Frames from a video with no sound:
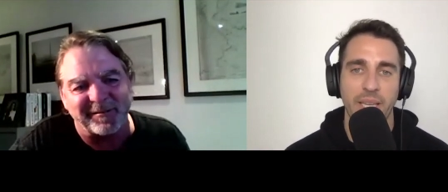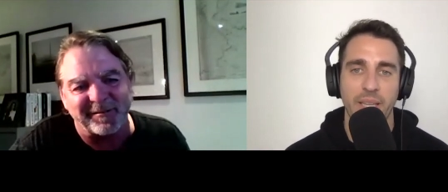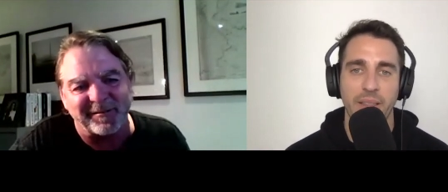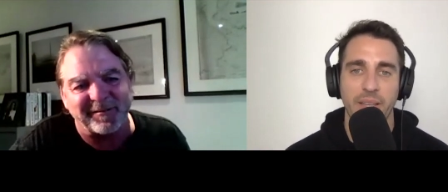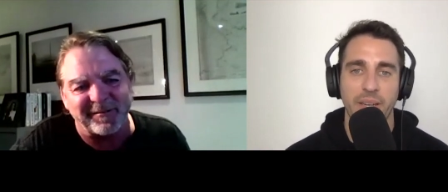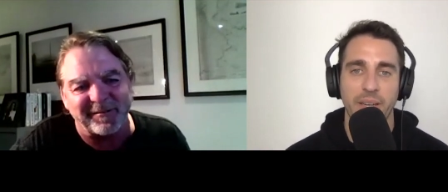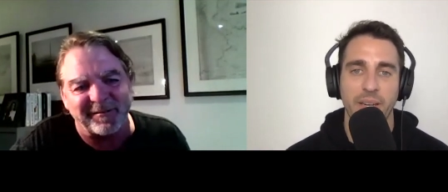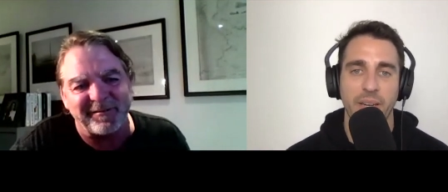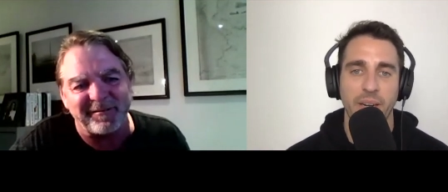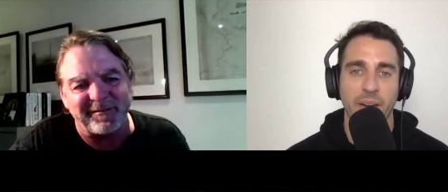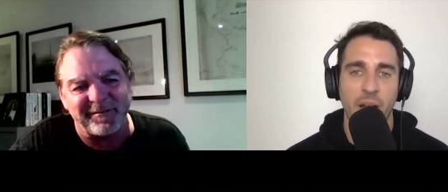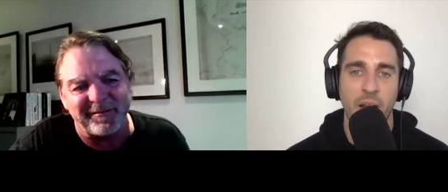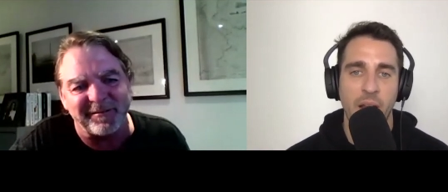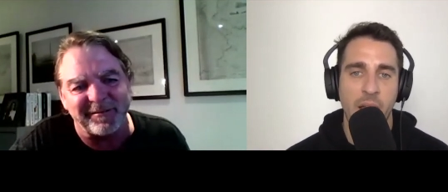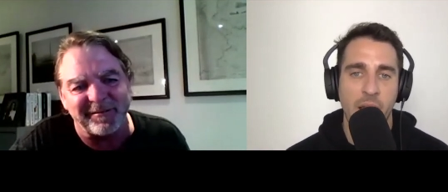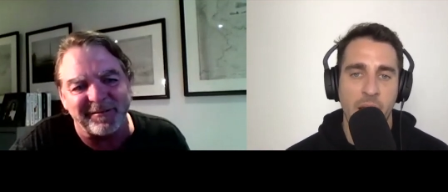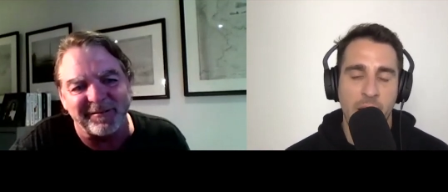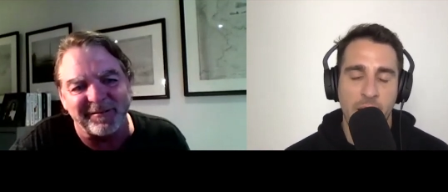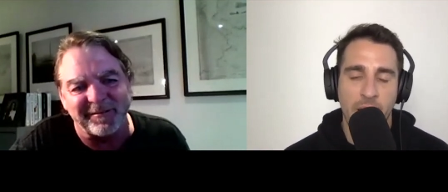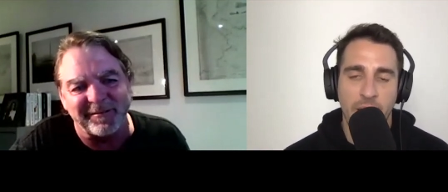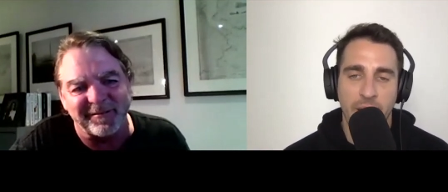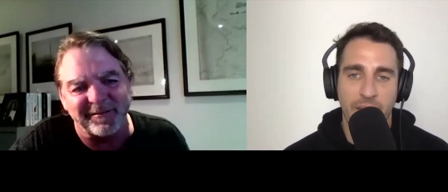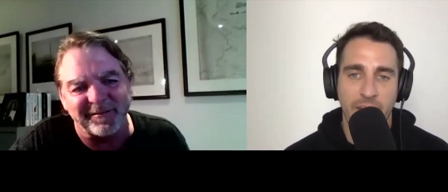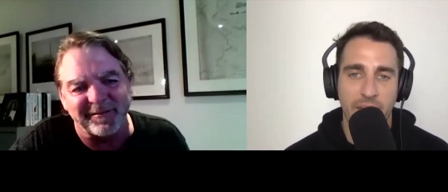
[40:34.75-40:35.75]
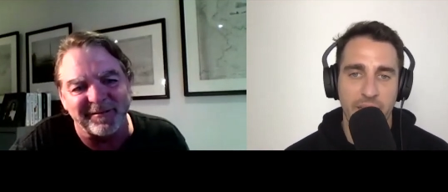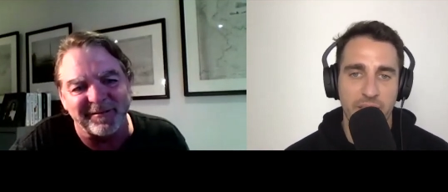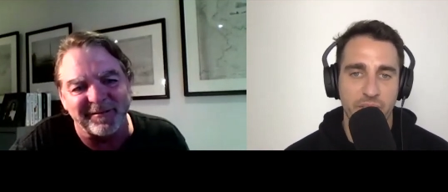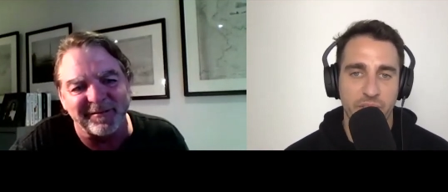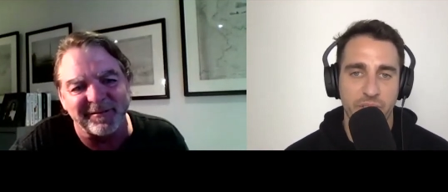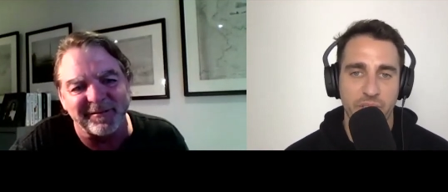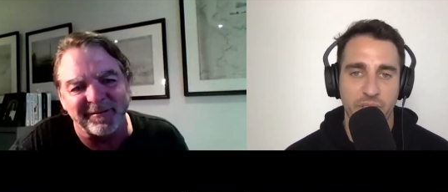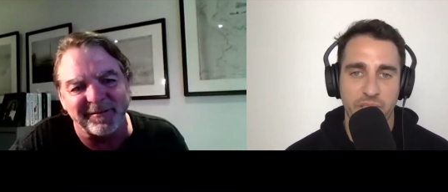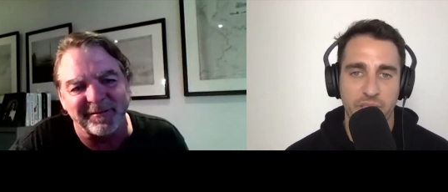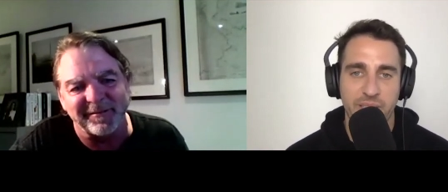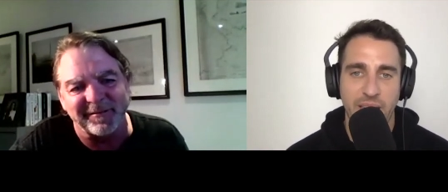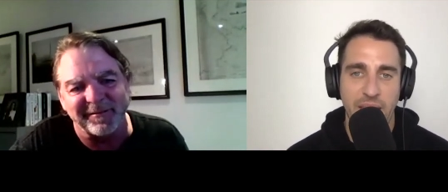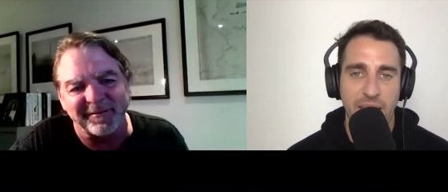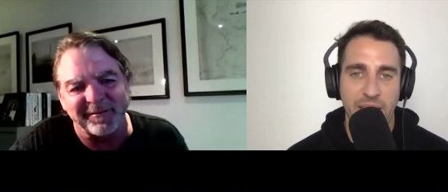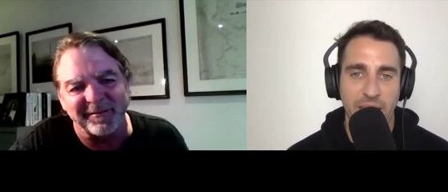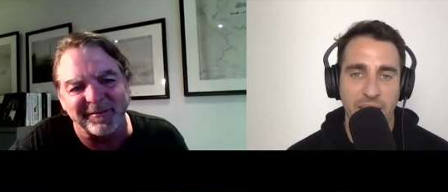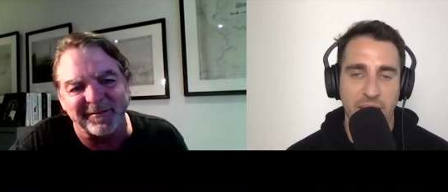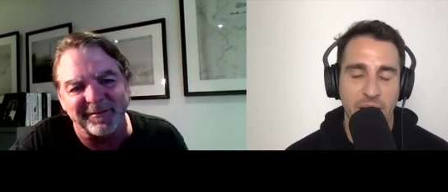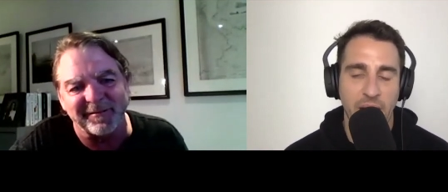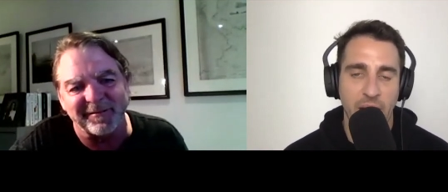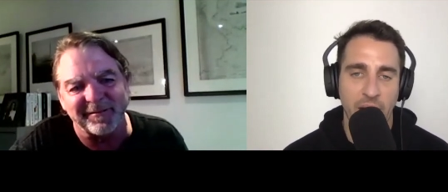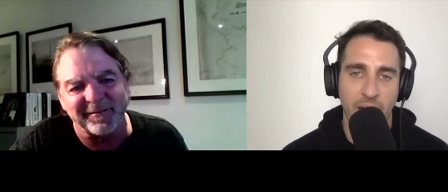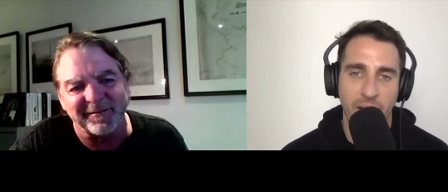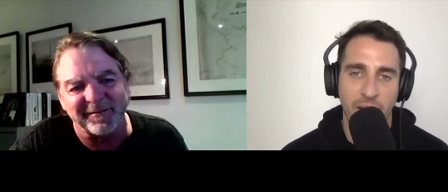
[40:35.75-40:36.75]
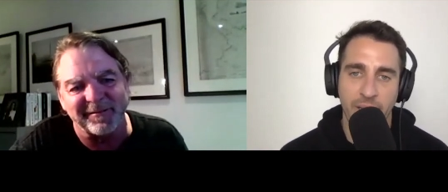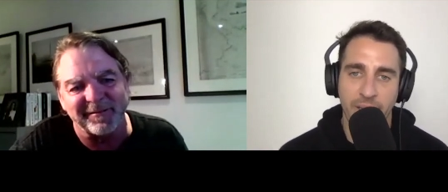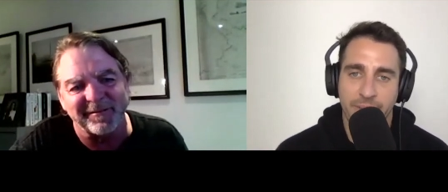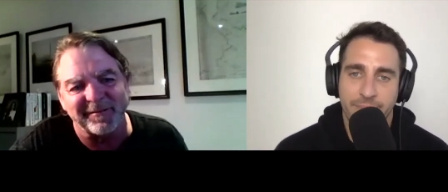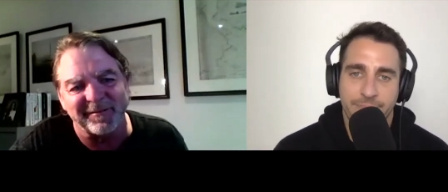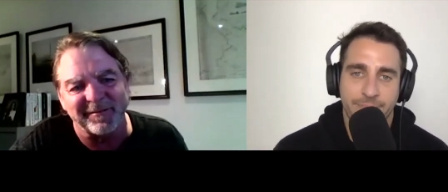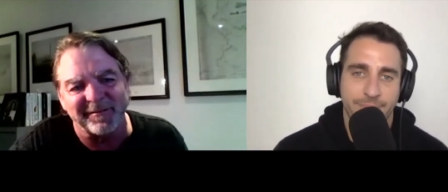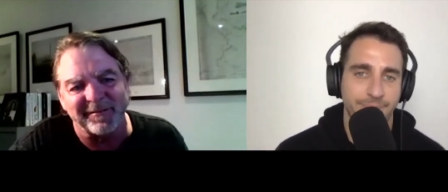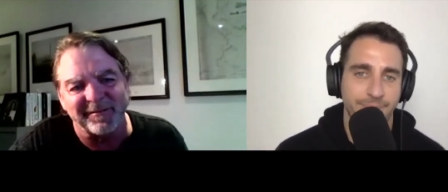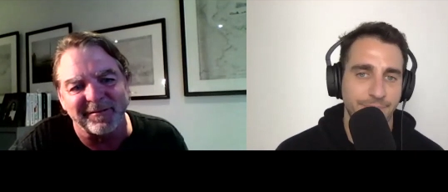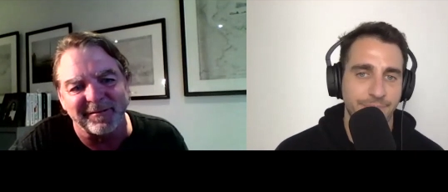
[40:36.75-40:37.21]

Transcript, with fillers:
Speaker 1: Their kids are just taking on,